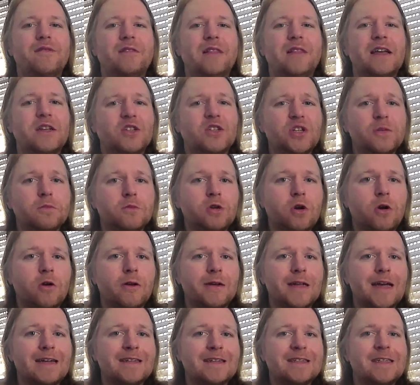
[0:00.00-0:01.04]
Like Jim
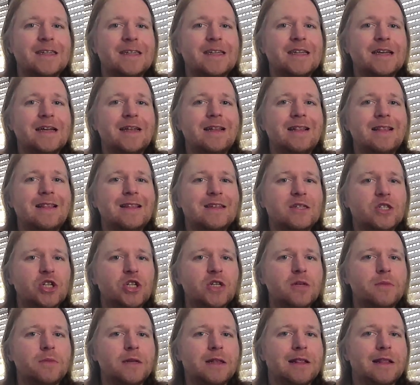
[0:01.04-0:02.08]
Cornette, he can
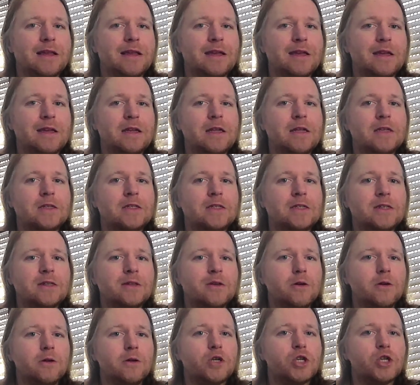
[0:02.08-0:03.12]
legitimately
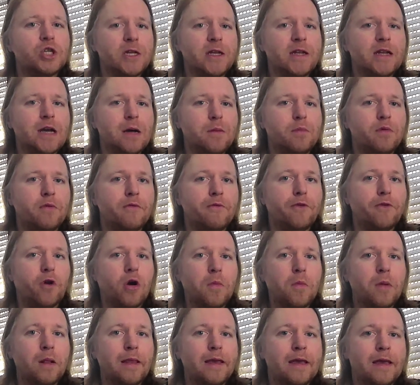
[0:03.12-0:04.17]
stir shit up
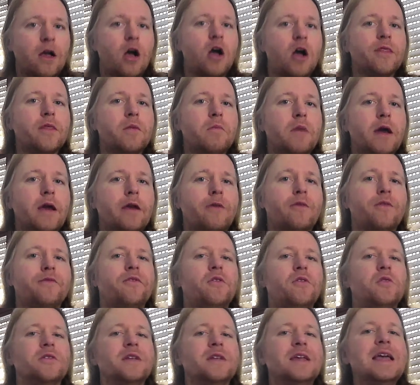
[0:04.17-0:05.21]
verbally on the
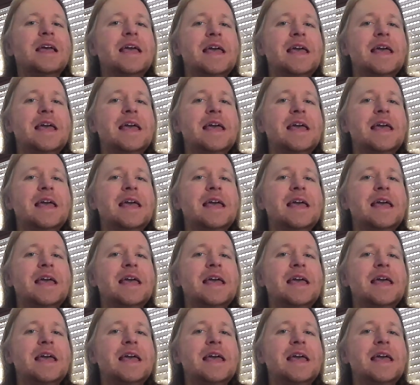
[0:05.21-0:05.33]
microphone.